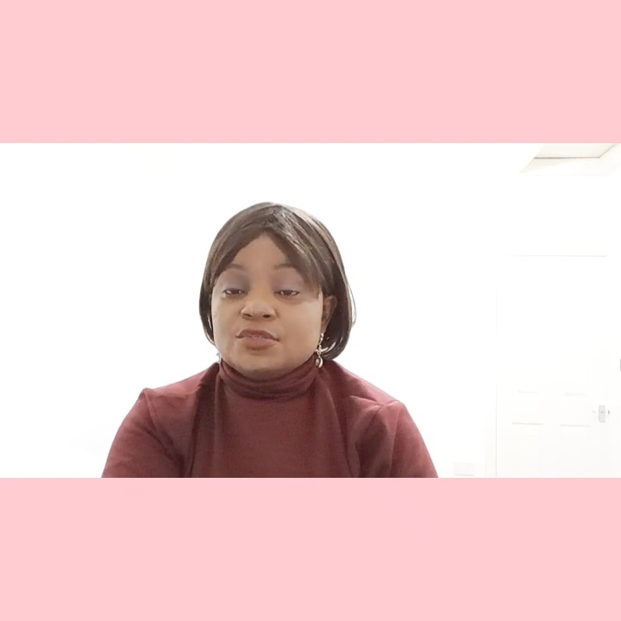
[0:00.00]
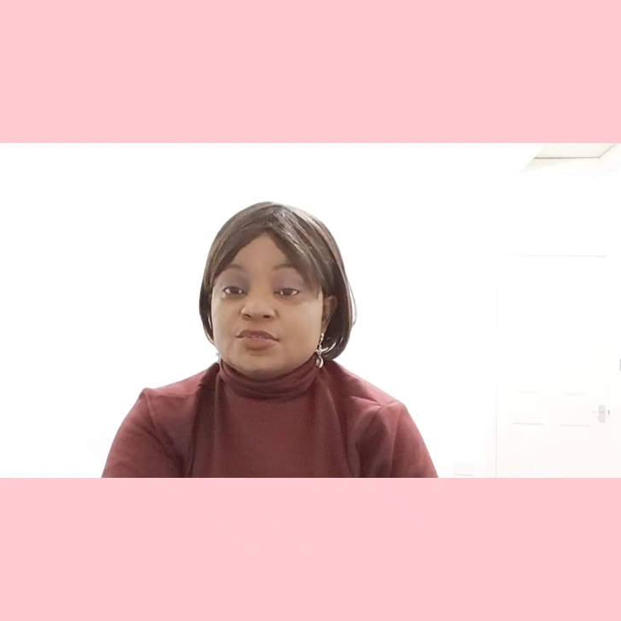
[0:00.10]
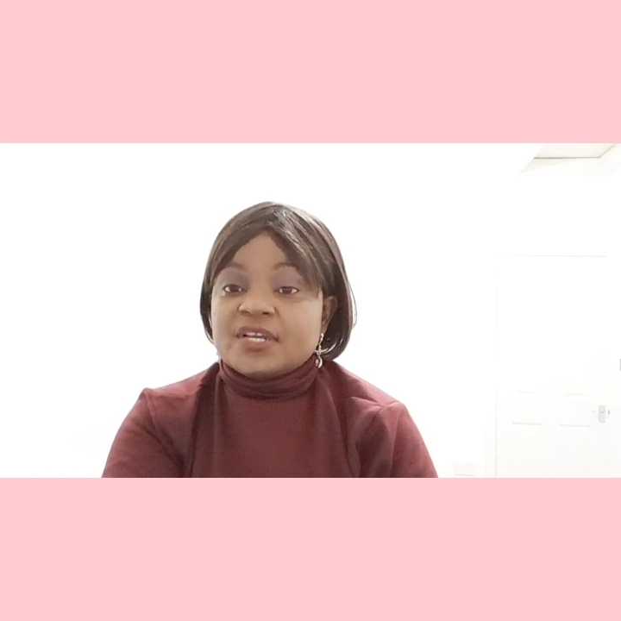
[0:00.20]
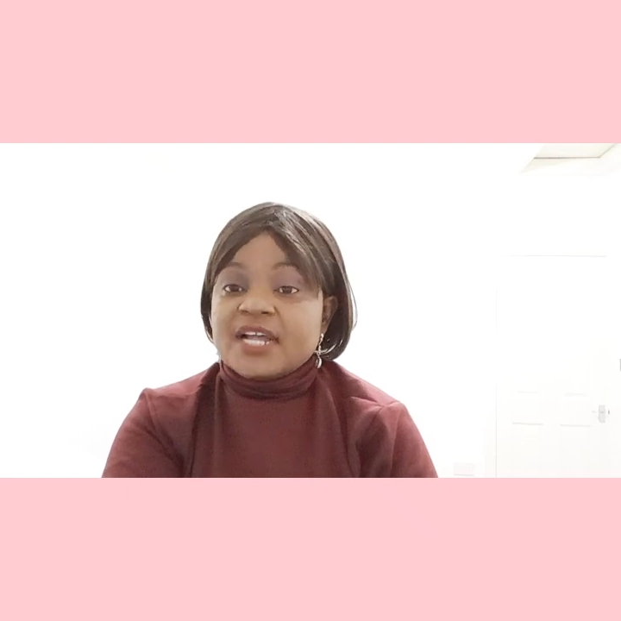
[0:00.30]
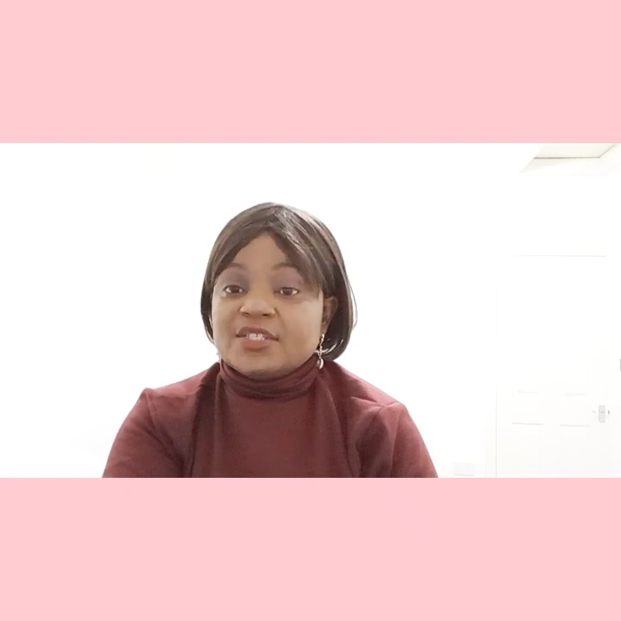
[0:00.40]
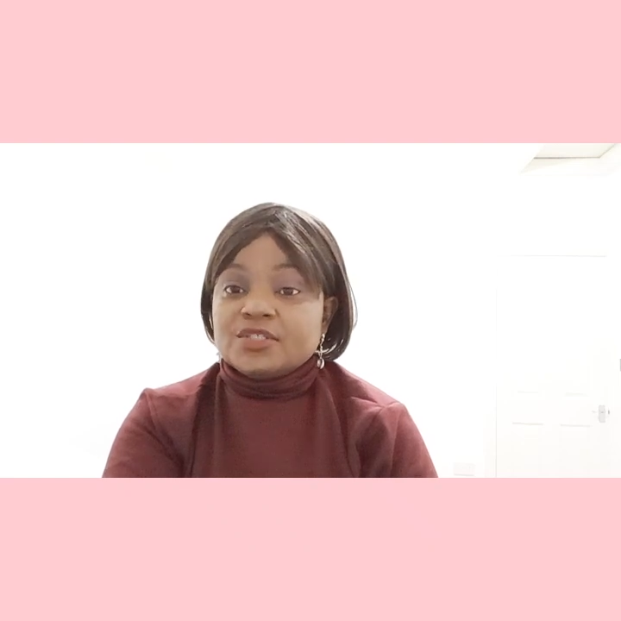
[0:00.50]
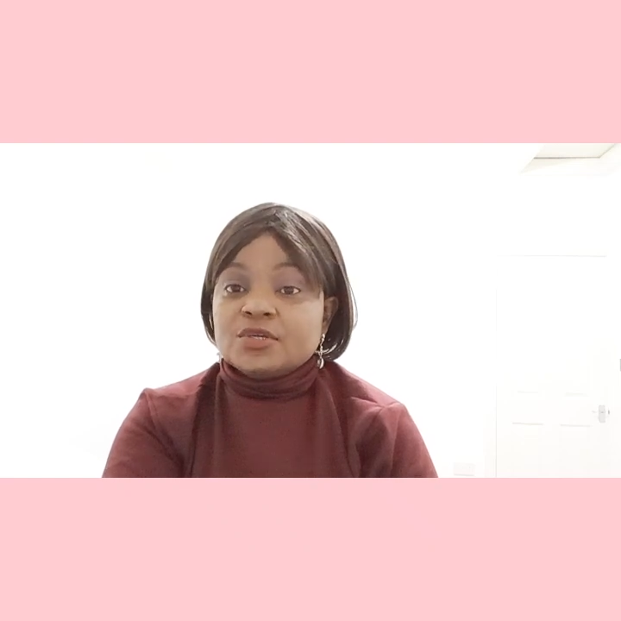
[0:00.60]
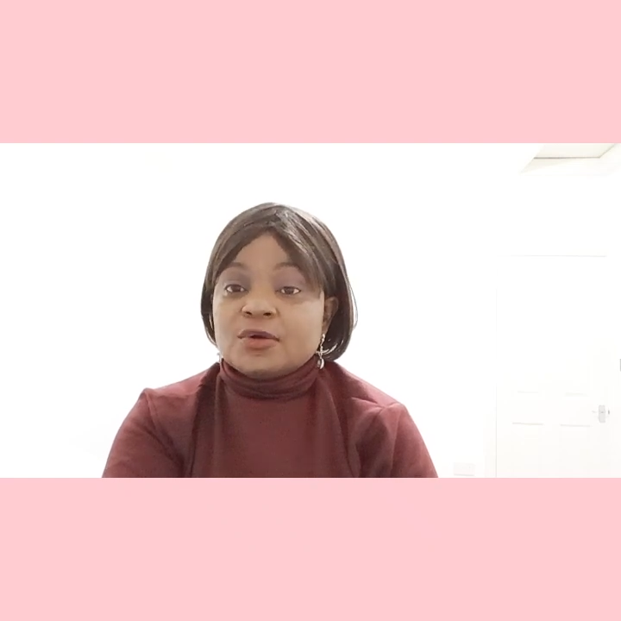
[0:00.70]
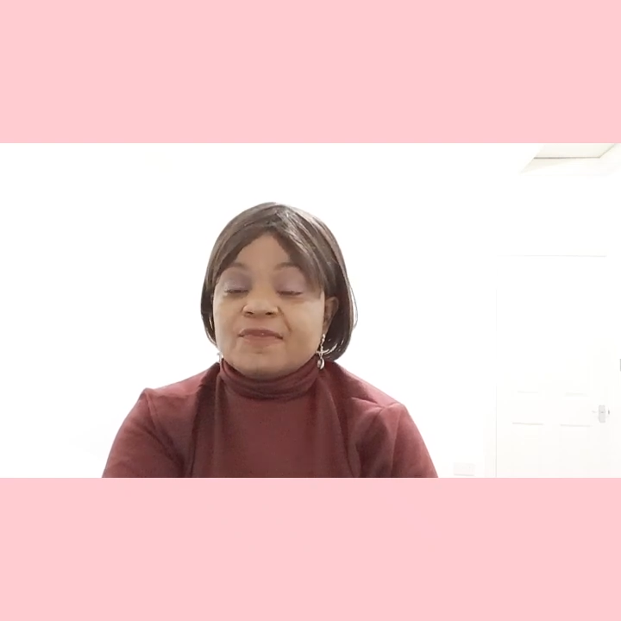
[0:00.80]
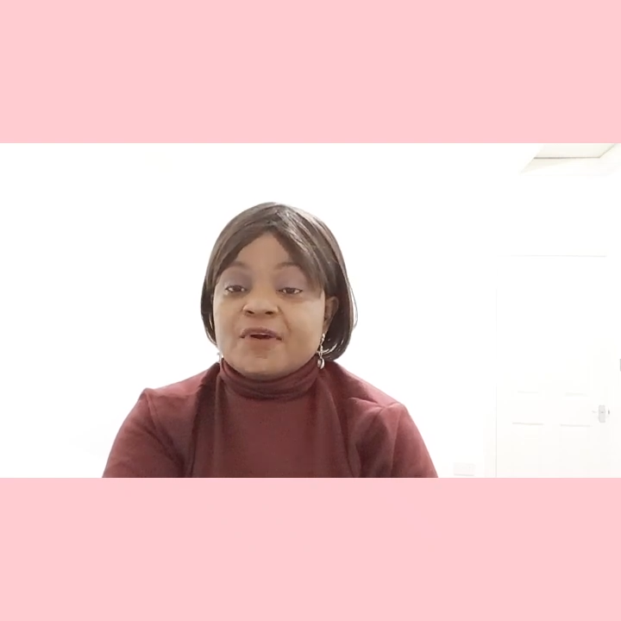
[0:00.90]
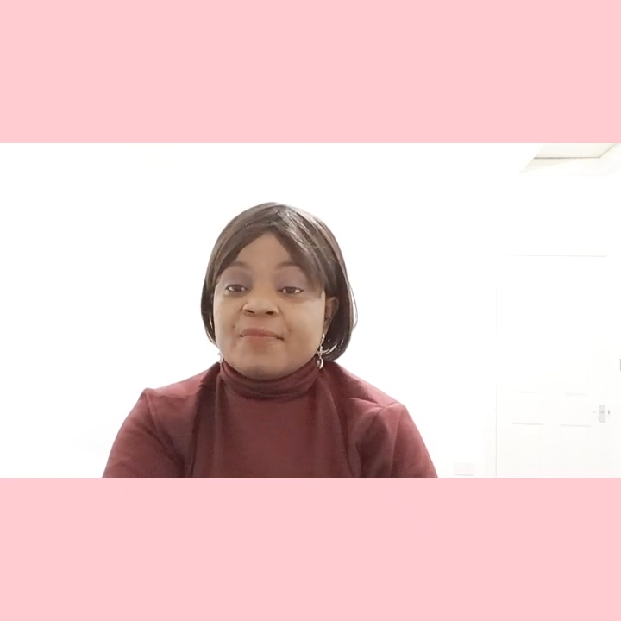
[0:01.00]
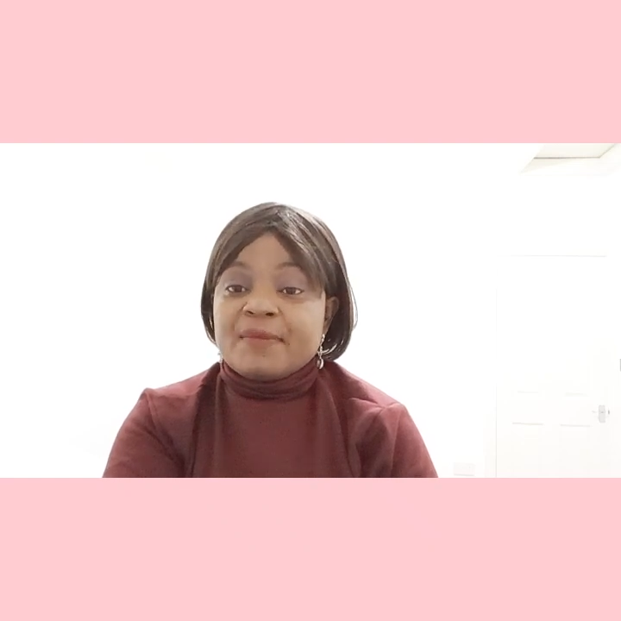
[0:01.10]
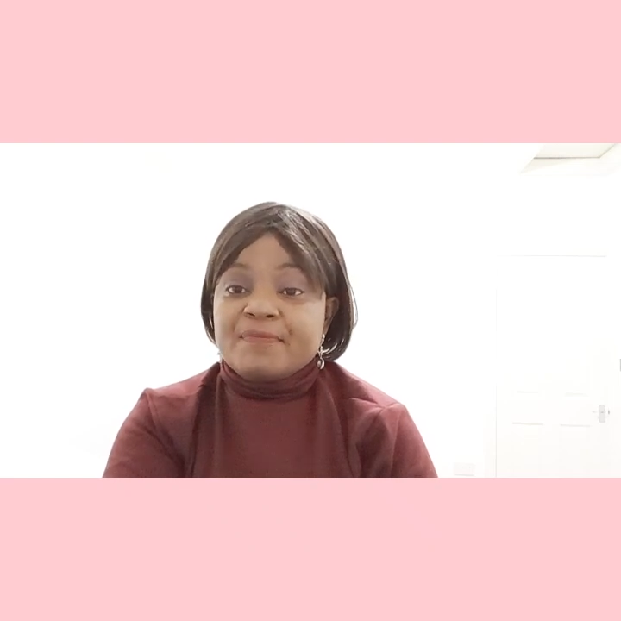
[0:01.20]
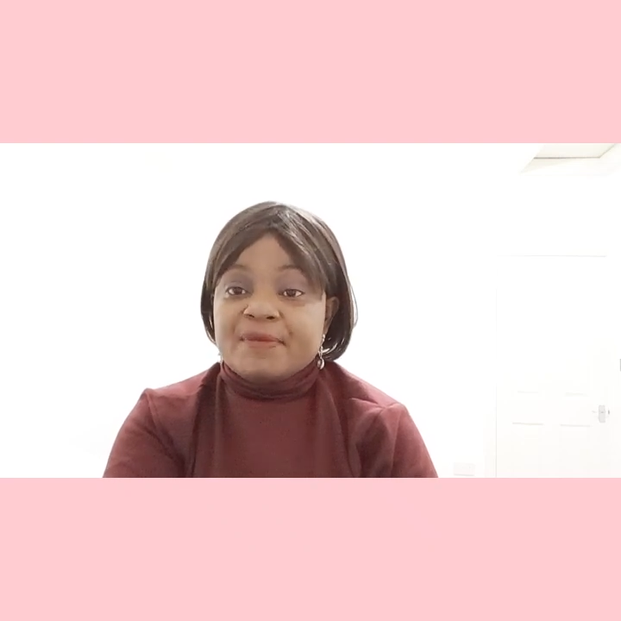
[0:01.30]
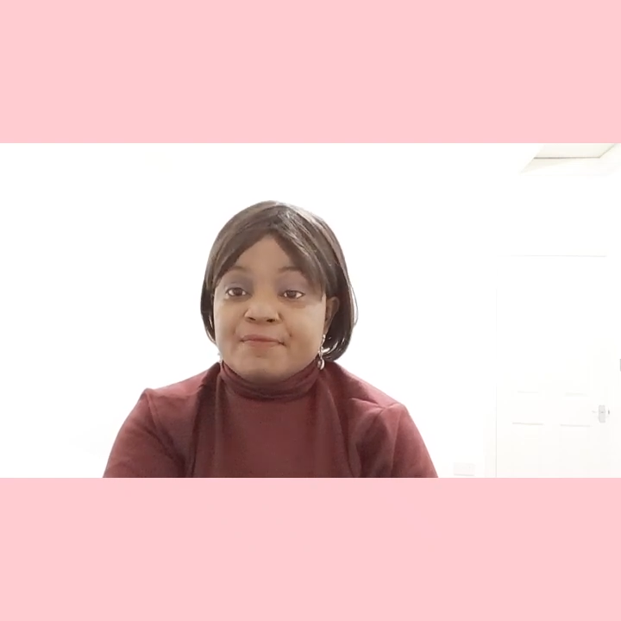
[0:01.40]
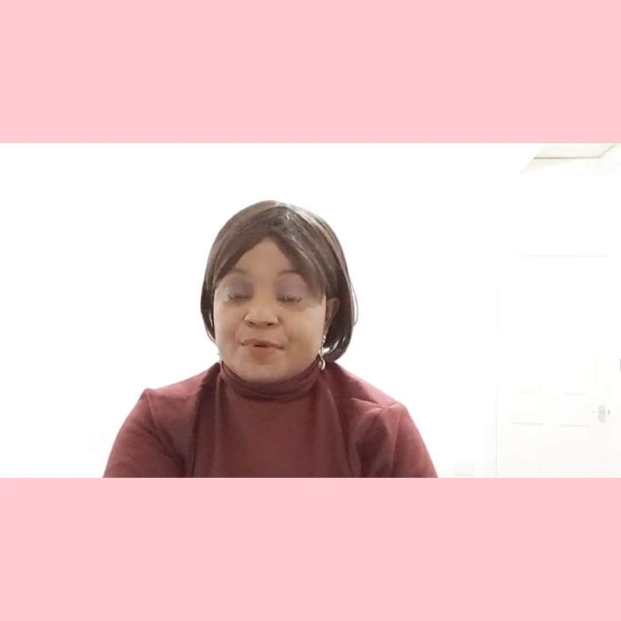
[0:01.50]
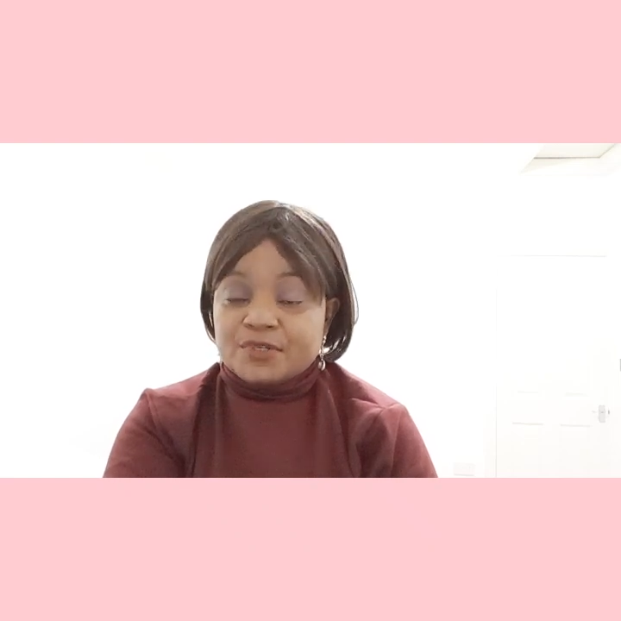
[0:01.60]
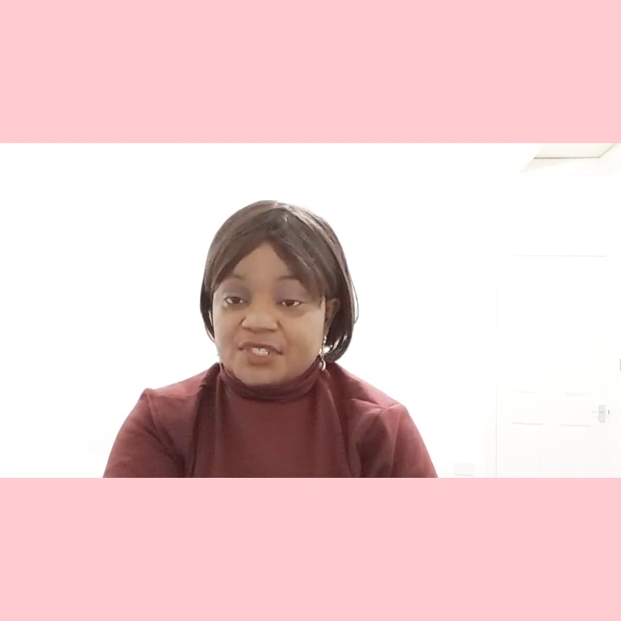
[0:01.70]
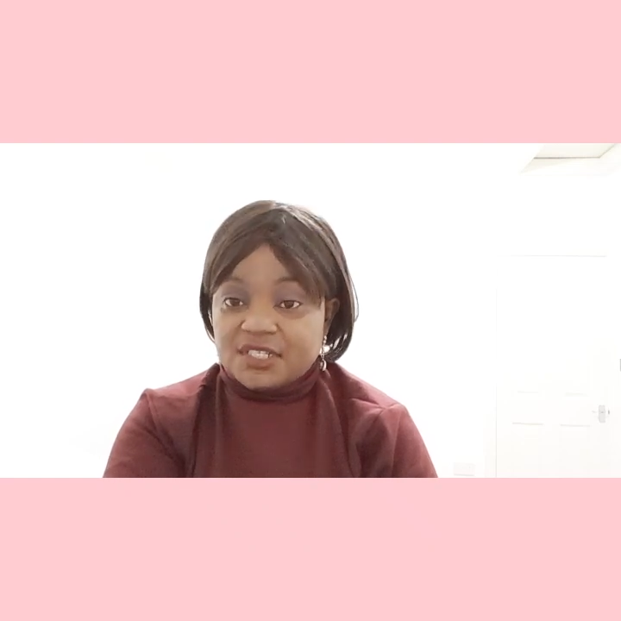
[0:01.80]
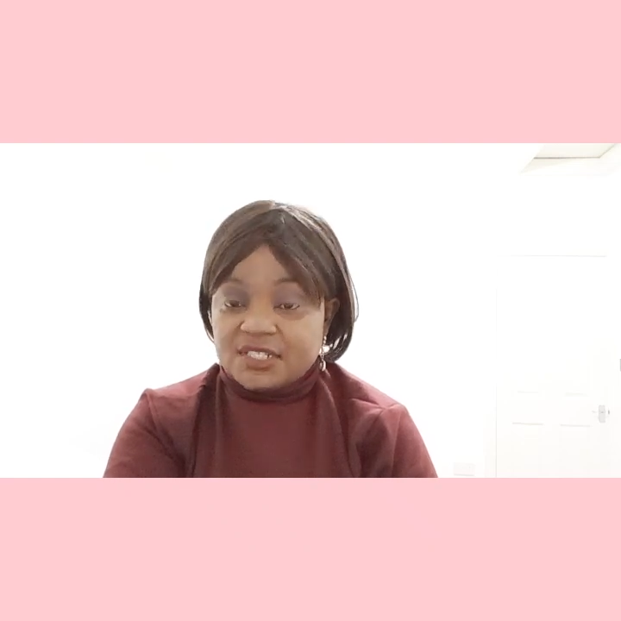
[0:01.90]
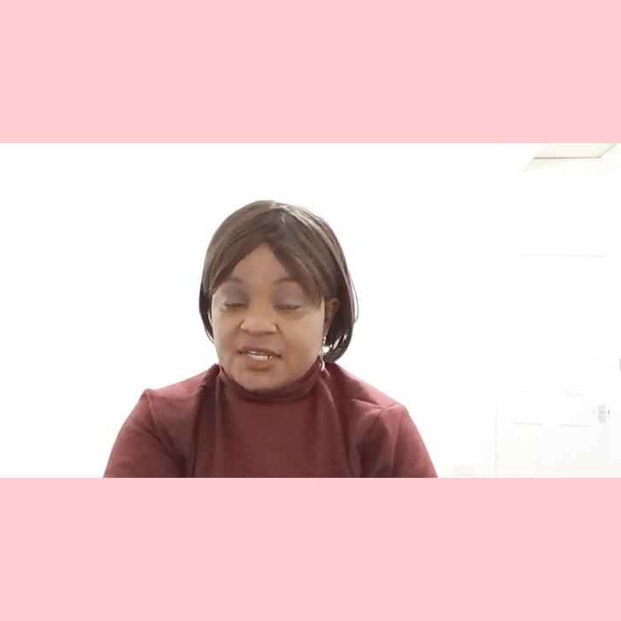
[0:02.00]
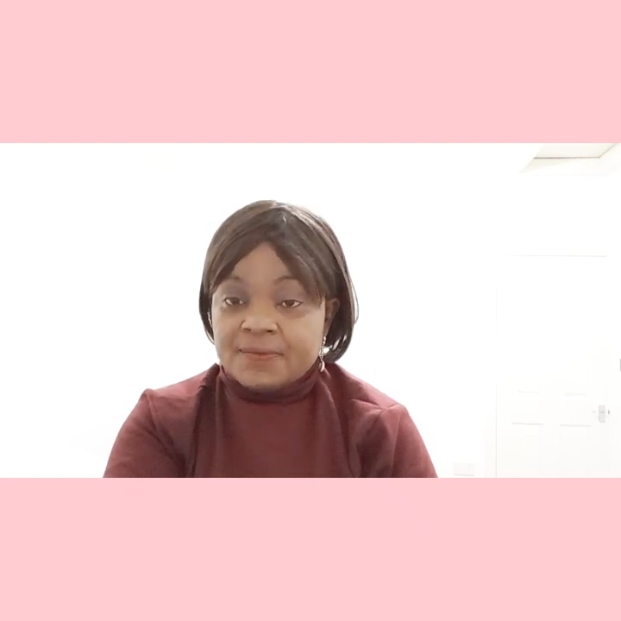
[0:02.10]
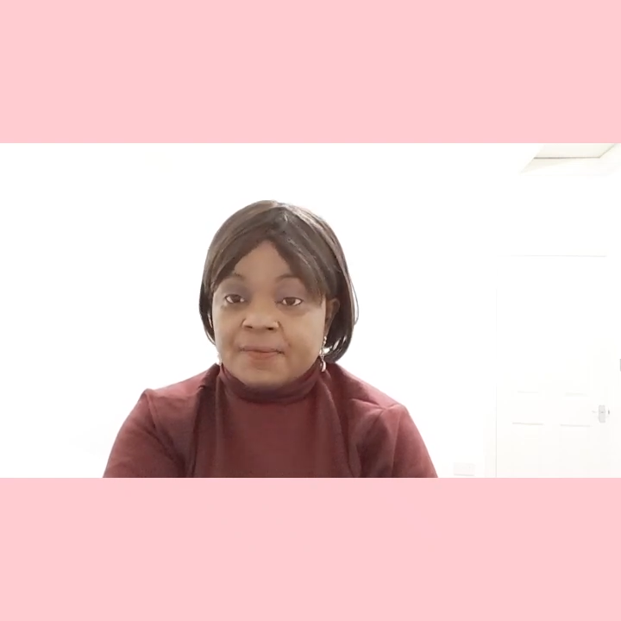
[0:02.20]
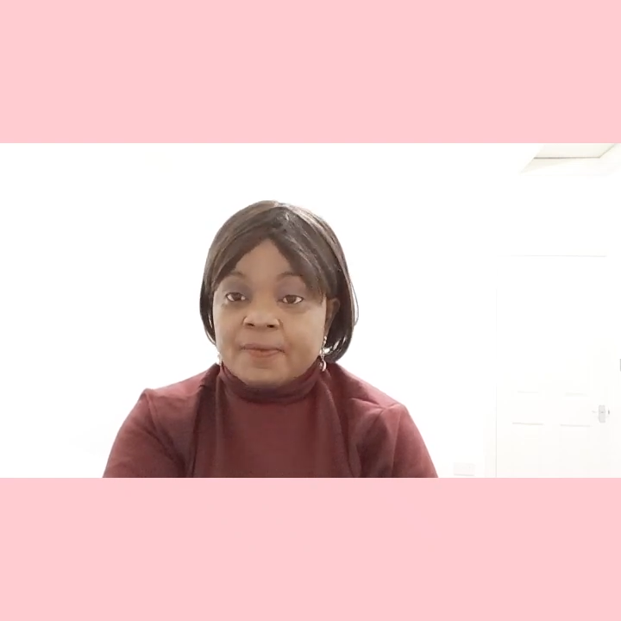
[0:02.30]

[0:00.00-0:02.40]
to get your Form A being processed.